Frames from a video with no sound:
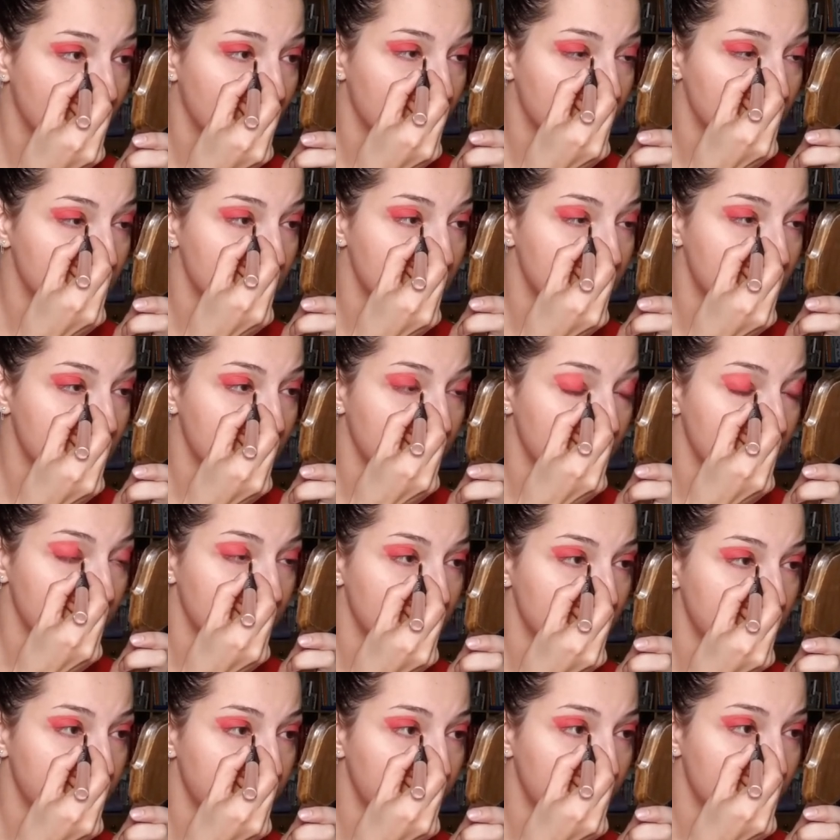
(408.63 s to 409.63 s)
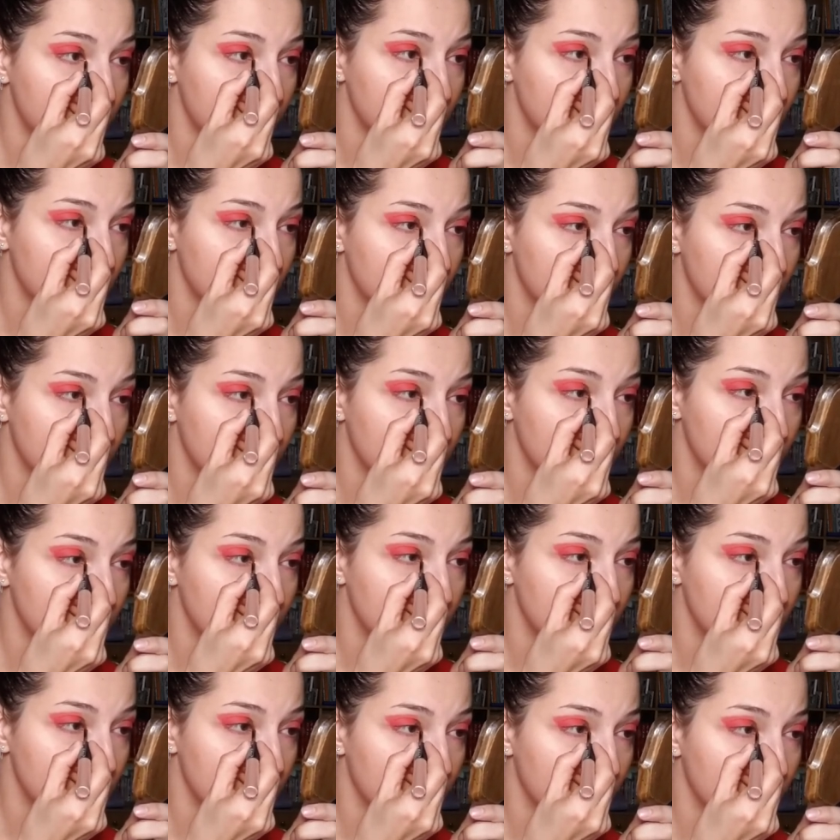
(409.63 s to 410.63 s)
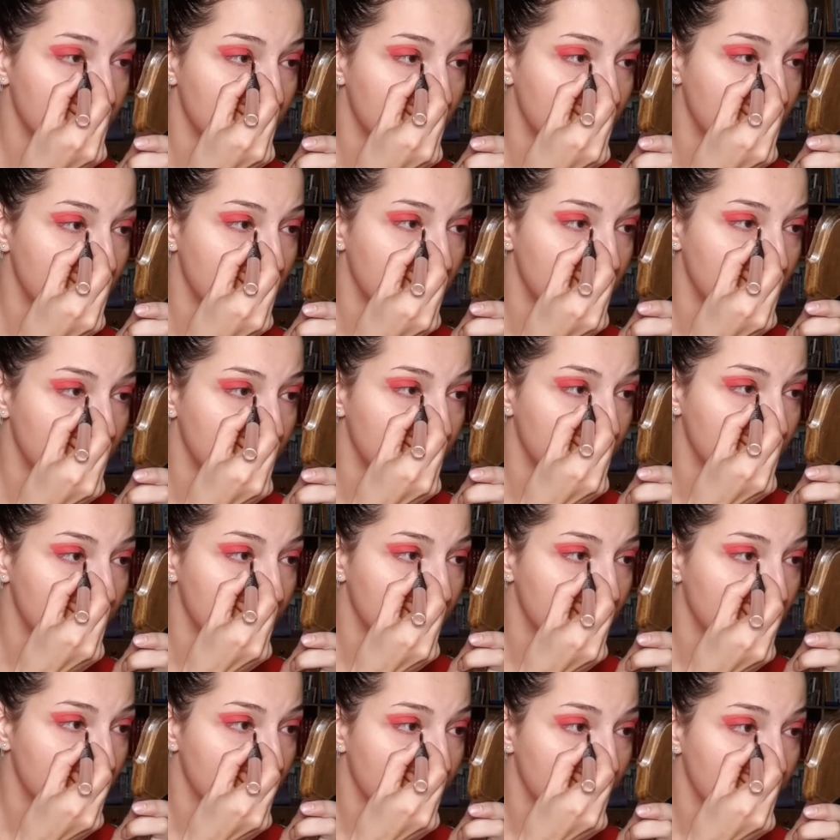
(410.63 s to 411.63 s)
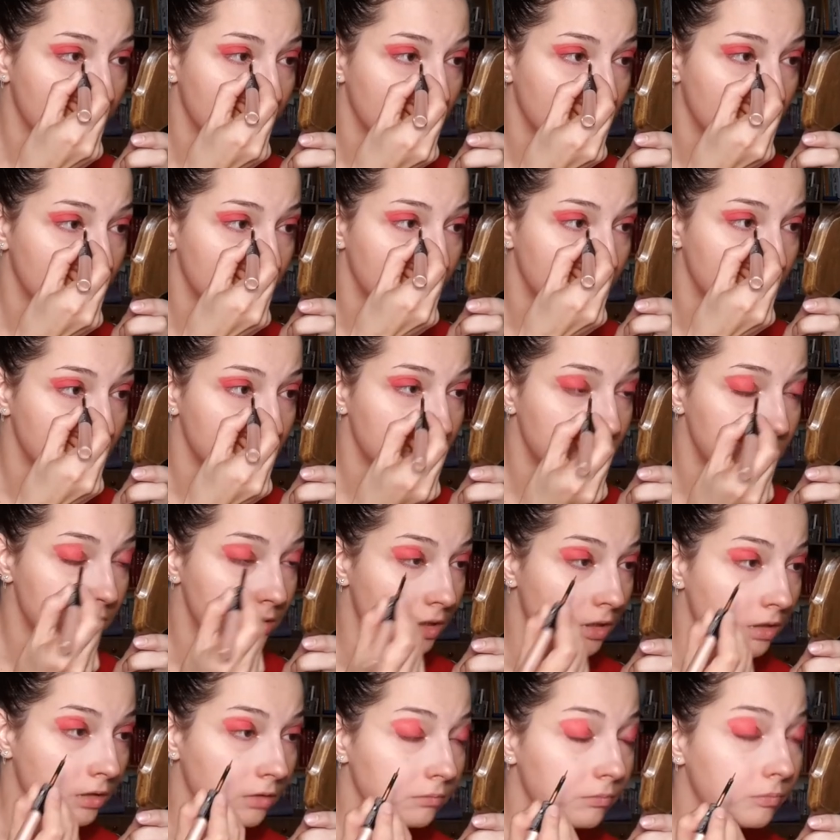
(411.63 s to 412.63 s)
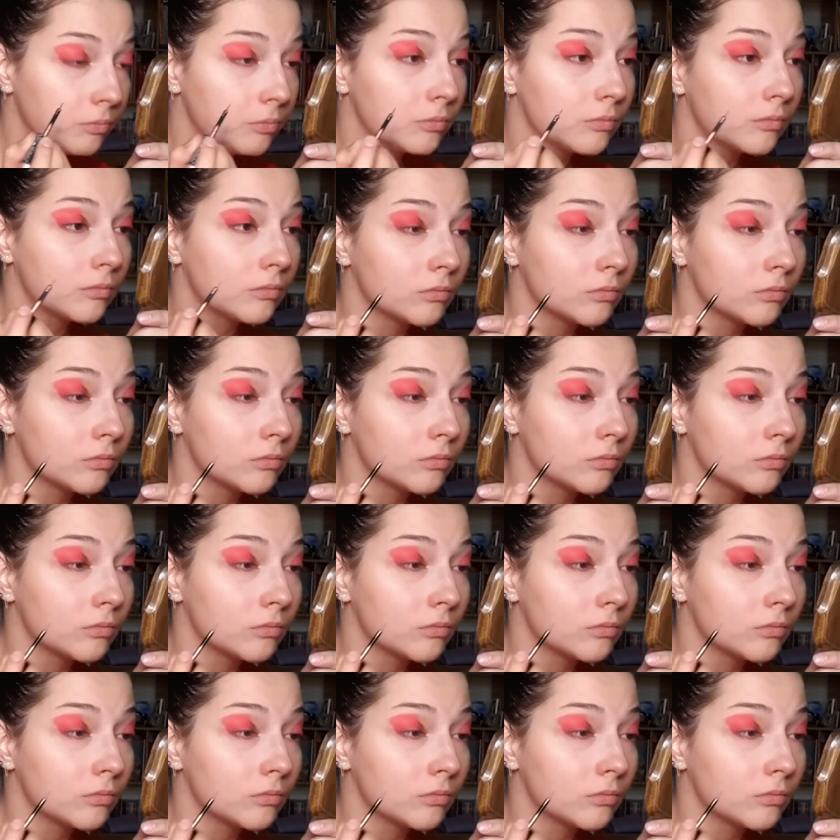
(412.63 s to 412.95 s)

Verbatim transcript: Does it say on the box that it's a liquid eyeliner? It should say.